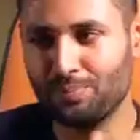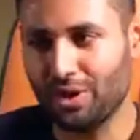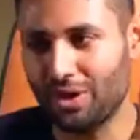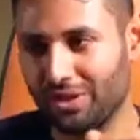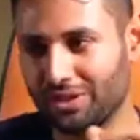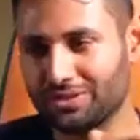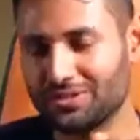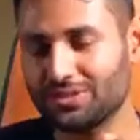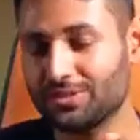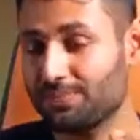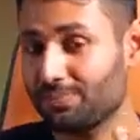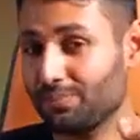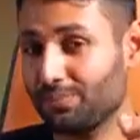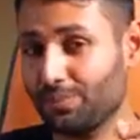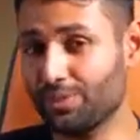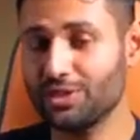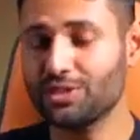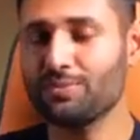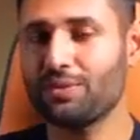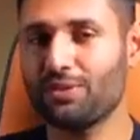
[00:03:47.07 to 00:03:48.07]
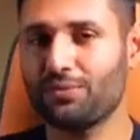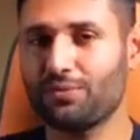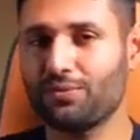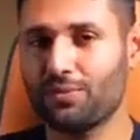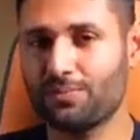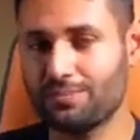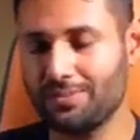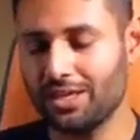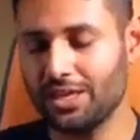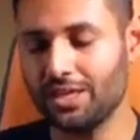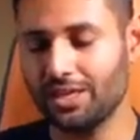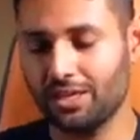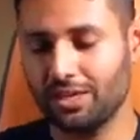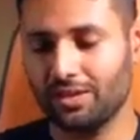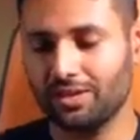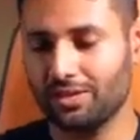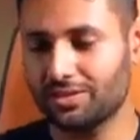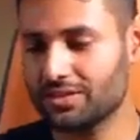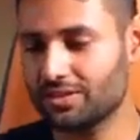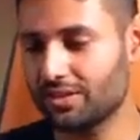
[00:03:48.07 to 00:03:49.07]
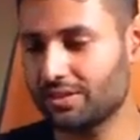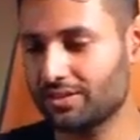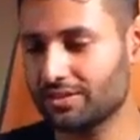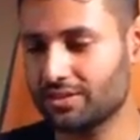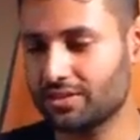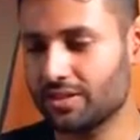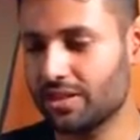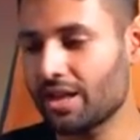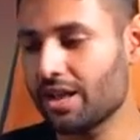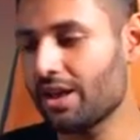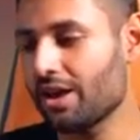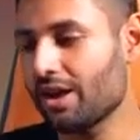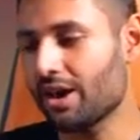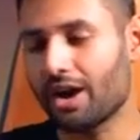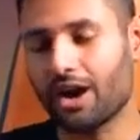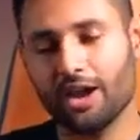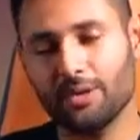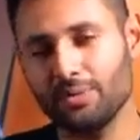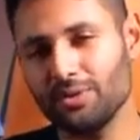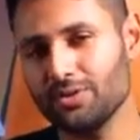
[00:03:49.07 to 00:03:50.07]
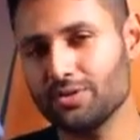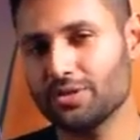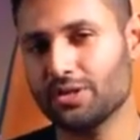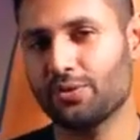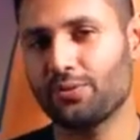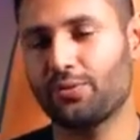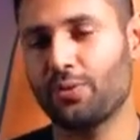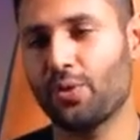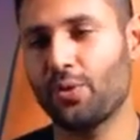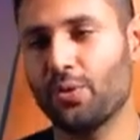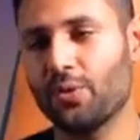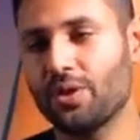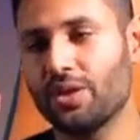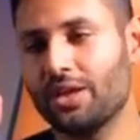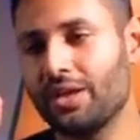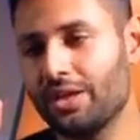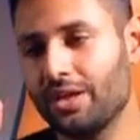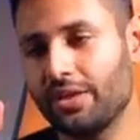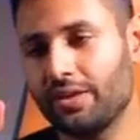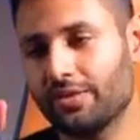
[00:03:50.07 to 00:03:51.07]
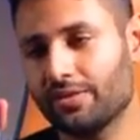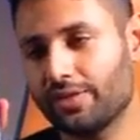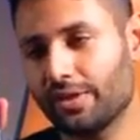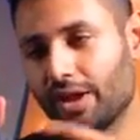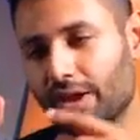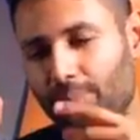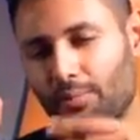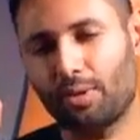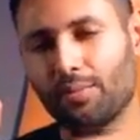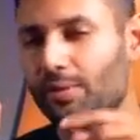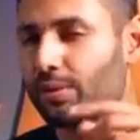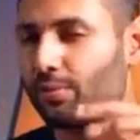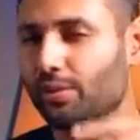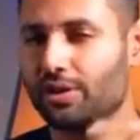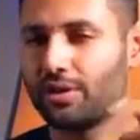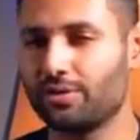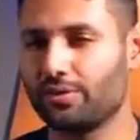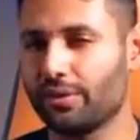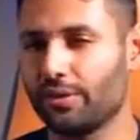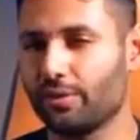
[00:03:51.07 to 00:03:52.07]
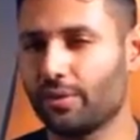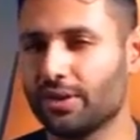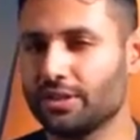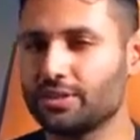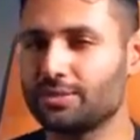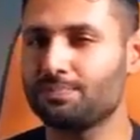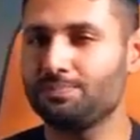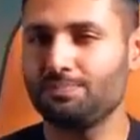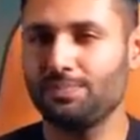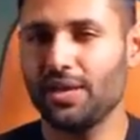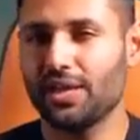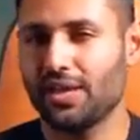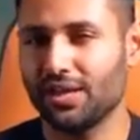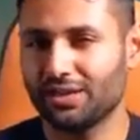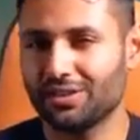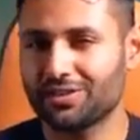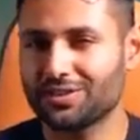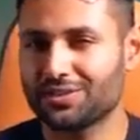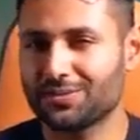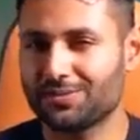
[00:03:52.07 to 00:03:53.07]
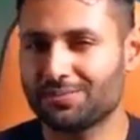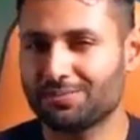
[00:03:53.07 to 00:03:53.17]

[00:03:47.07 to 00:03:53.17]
But what it's meant for me is that I've been using a phone that I probably wouldn't have otherwise picked.